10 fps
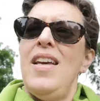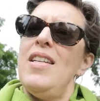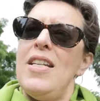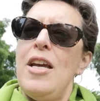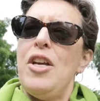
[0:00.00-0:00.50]

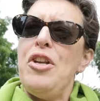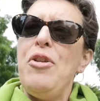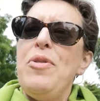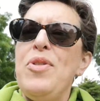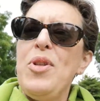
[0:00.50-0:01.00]
taken
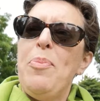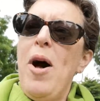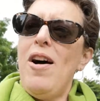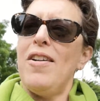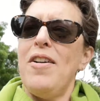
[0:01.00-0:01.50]
you to the
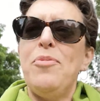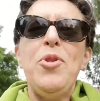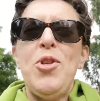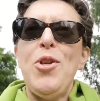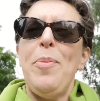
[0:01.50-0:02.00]
park. I've
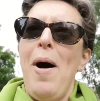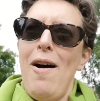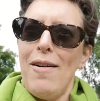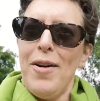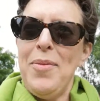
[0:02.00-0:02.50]
brought you to the
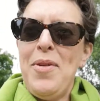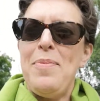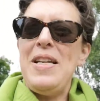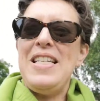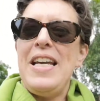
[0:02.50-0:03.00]
park with
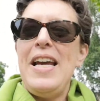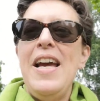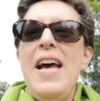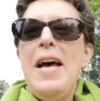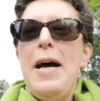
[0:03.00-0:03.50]
me today.
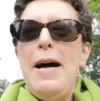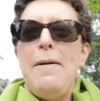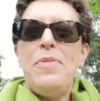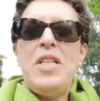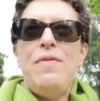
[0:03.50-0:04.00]

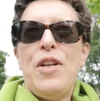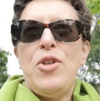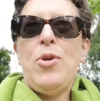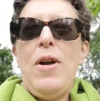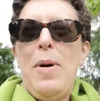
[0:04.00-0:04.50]
This is
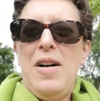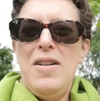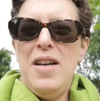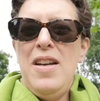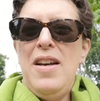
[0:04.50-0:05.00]
Victoria
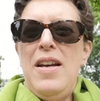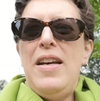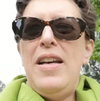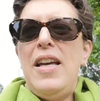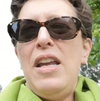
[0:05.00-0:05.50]
Park
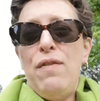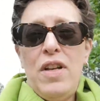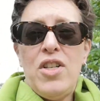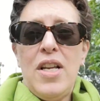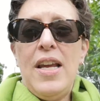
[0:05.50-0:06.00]
in
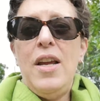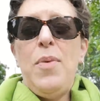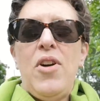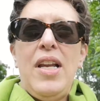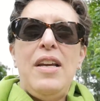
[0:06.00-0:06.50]
Finchley,
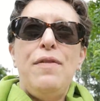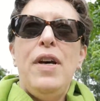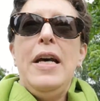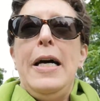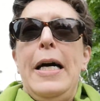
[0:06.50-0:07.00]
where I live.
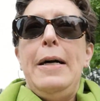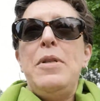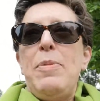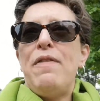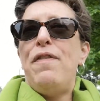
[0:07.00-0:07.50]

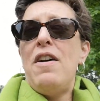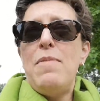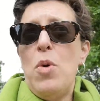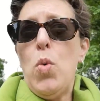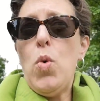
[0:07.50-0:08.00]
It's about a
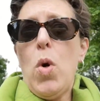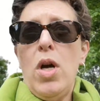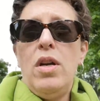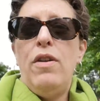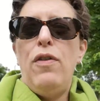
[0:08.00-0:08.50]
5-minute walk
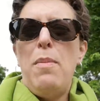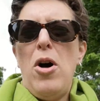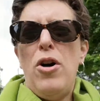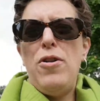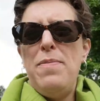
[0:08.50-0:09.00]
from
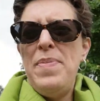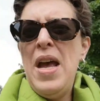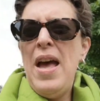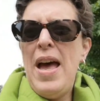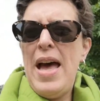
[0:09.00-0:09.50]
home,
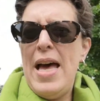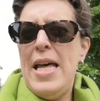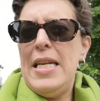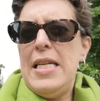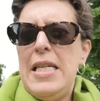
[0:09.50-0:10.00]

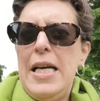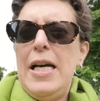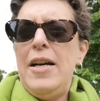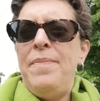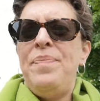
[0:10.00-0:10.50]
and
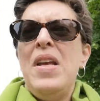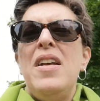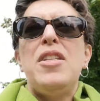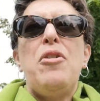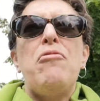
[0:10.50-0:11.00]

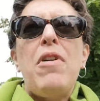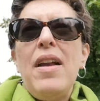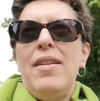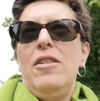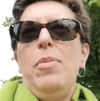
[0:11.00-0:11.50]
it's a
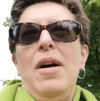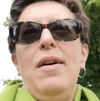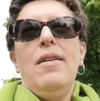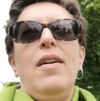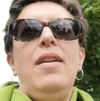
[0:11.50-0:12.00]
great little
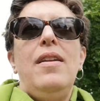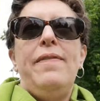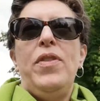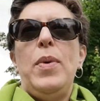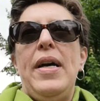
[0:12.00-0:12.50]
park. I love
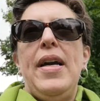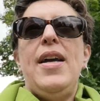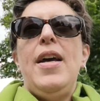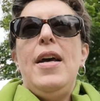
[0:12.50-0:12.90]
the way